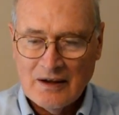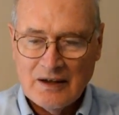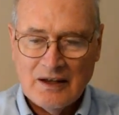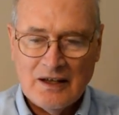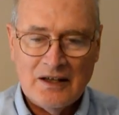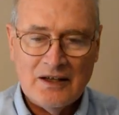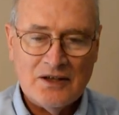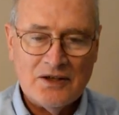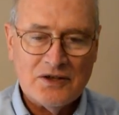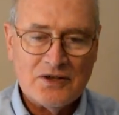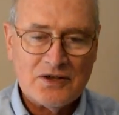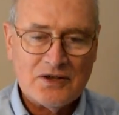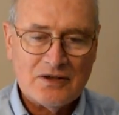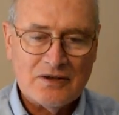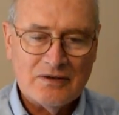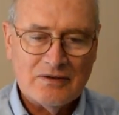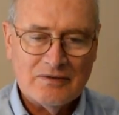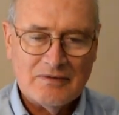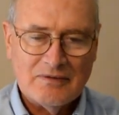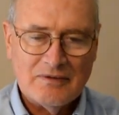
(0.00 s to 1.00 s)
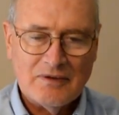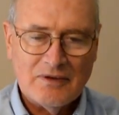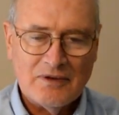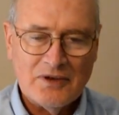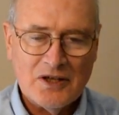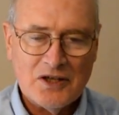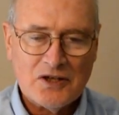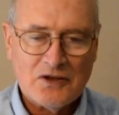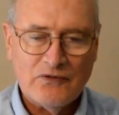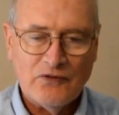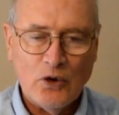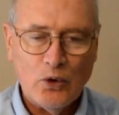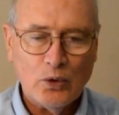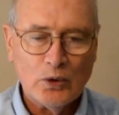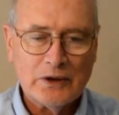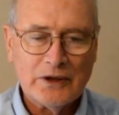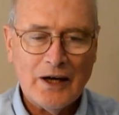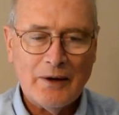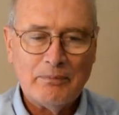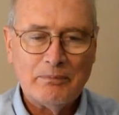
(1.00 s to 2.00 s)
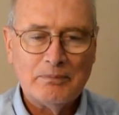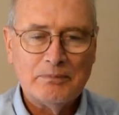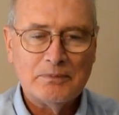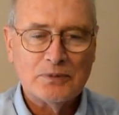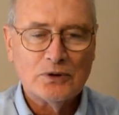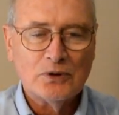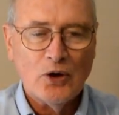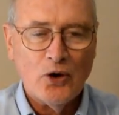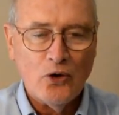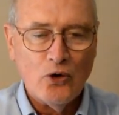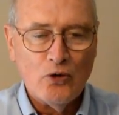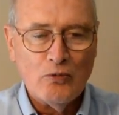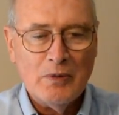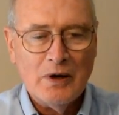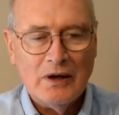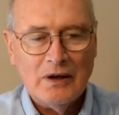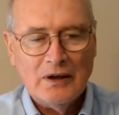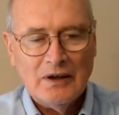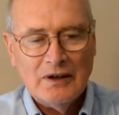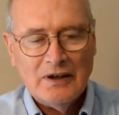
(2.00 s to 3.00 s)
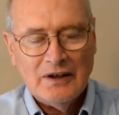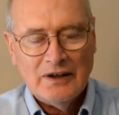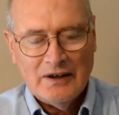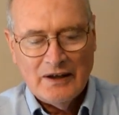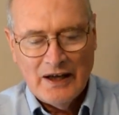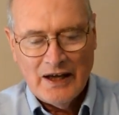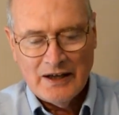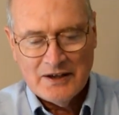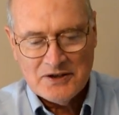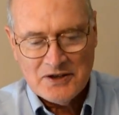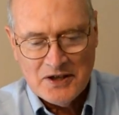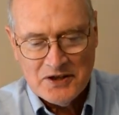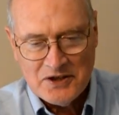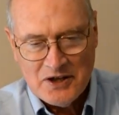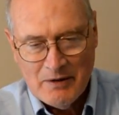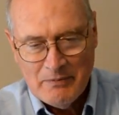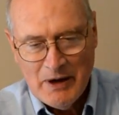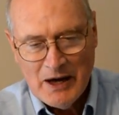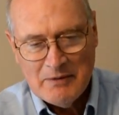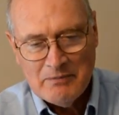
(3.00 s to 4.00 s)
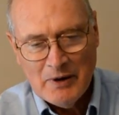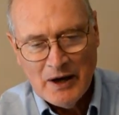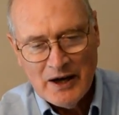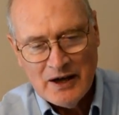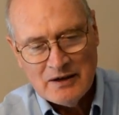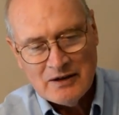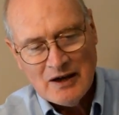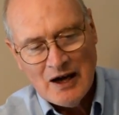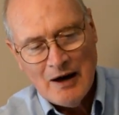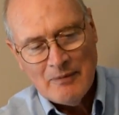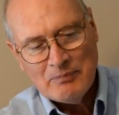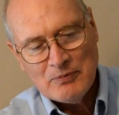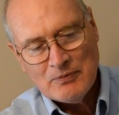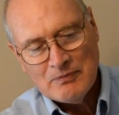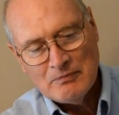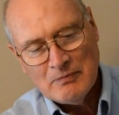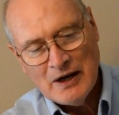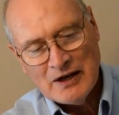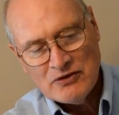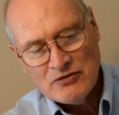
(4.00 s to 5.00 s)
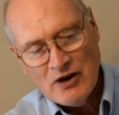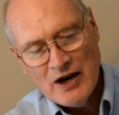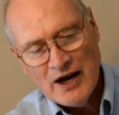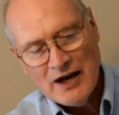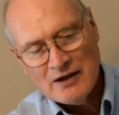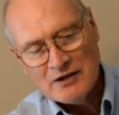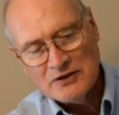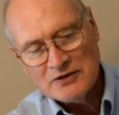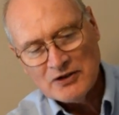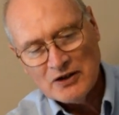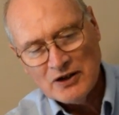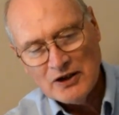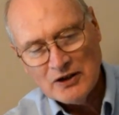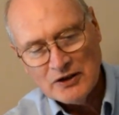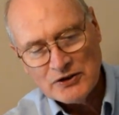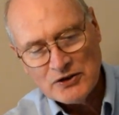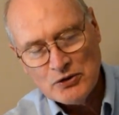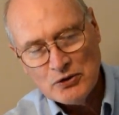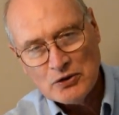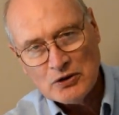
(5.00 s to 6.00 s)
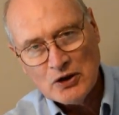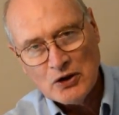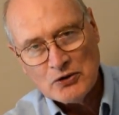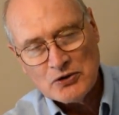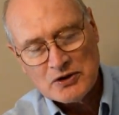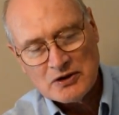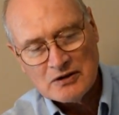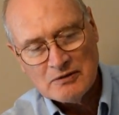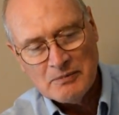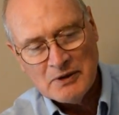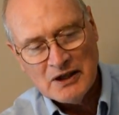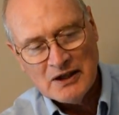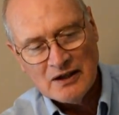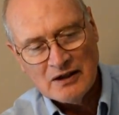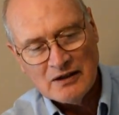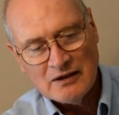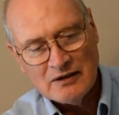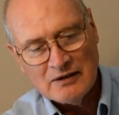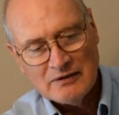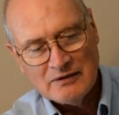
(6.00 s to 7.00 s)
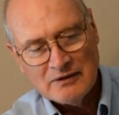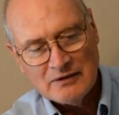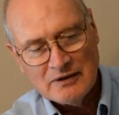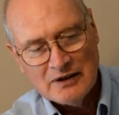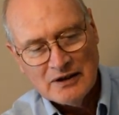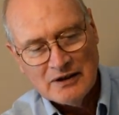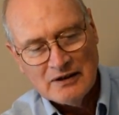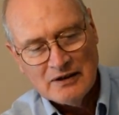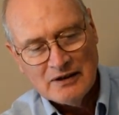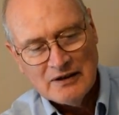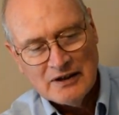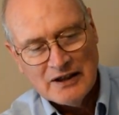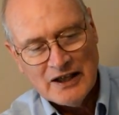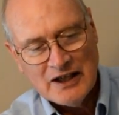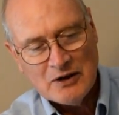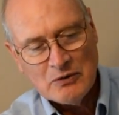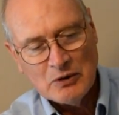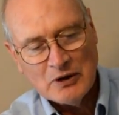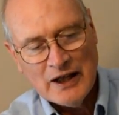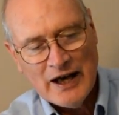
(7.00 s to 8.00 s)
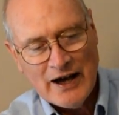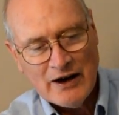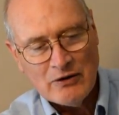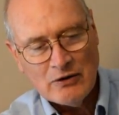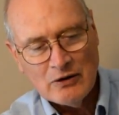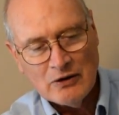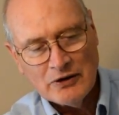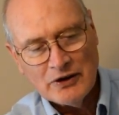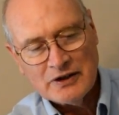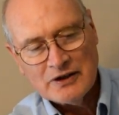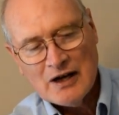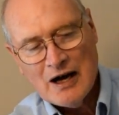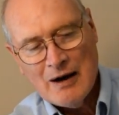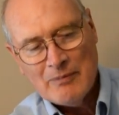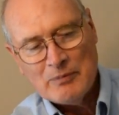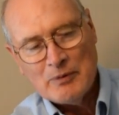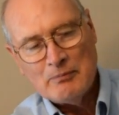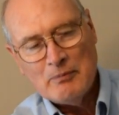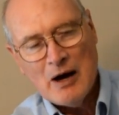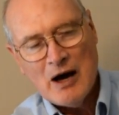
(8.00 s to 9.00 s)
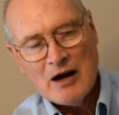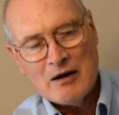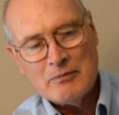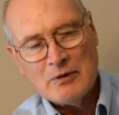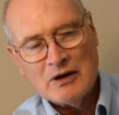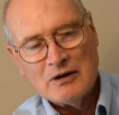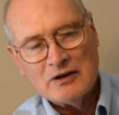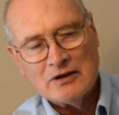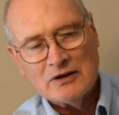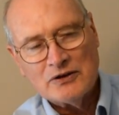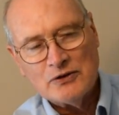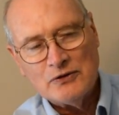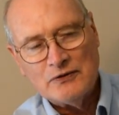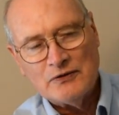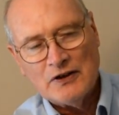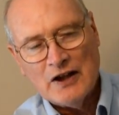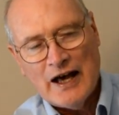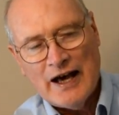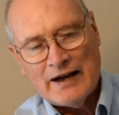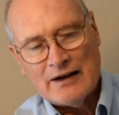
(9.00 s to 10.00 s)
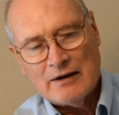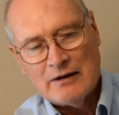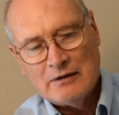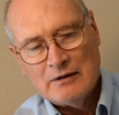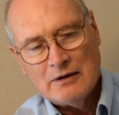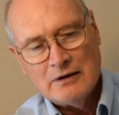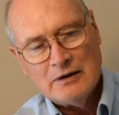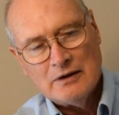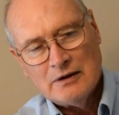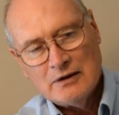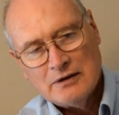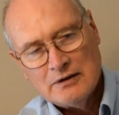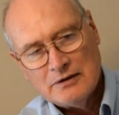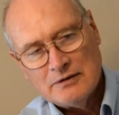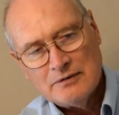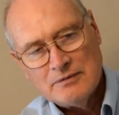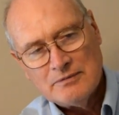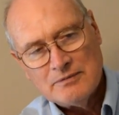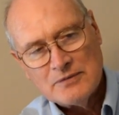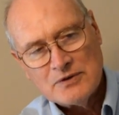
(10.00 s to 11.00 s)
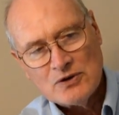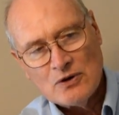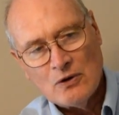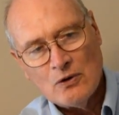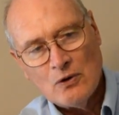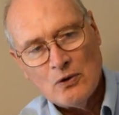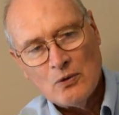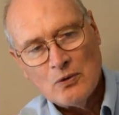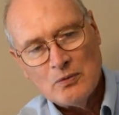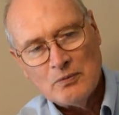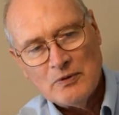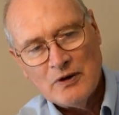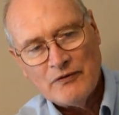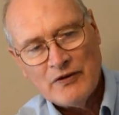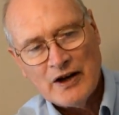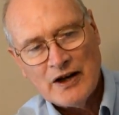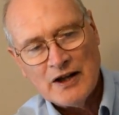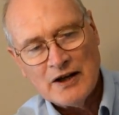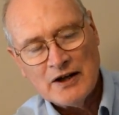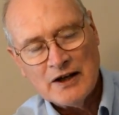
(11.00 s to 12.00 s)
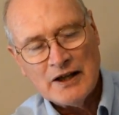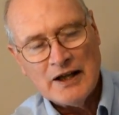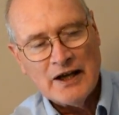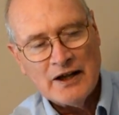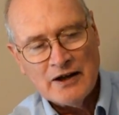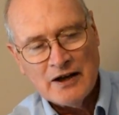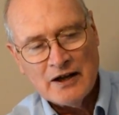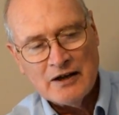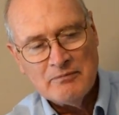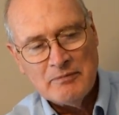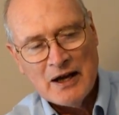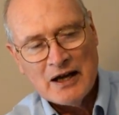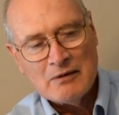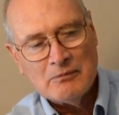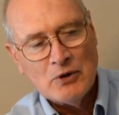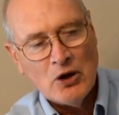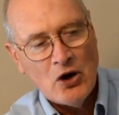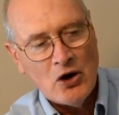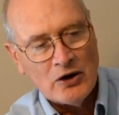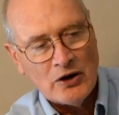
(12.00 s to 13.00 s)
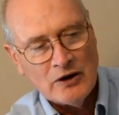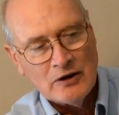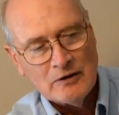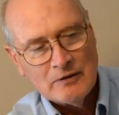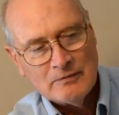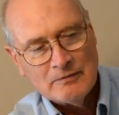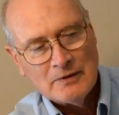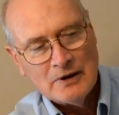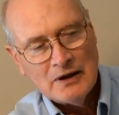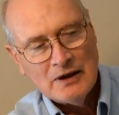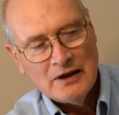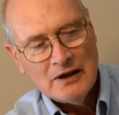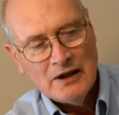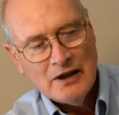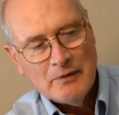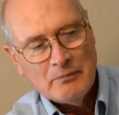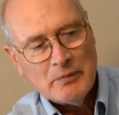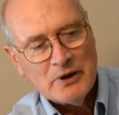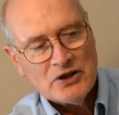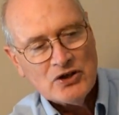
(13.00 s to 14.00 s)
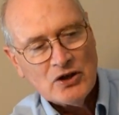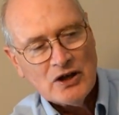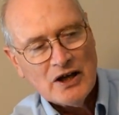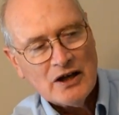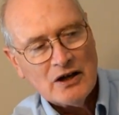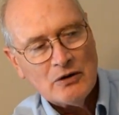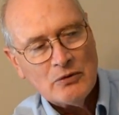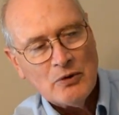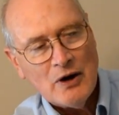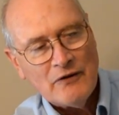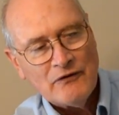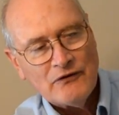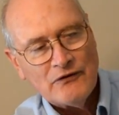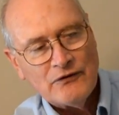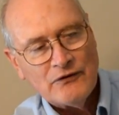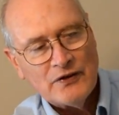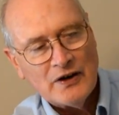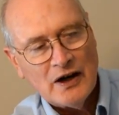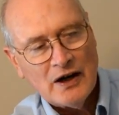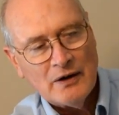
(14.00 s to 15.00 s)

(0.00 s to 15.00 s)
is this folded up globe. And since I made my triangles a little too close to being equilateral, the top and bottom are a little too flat. So if I did it again, I'd make them longer. But you get a rough,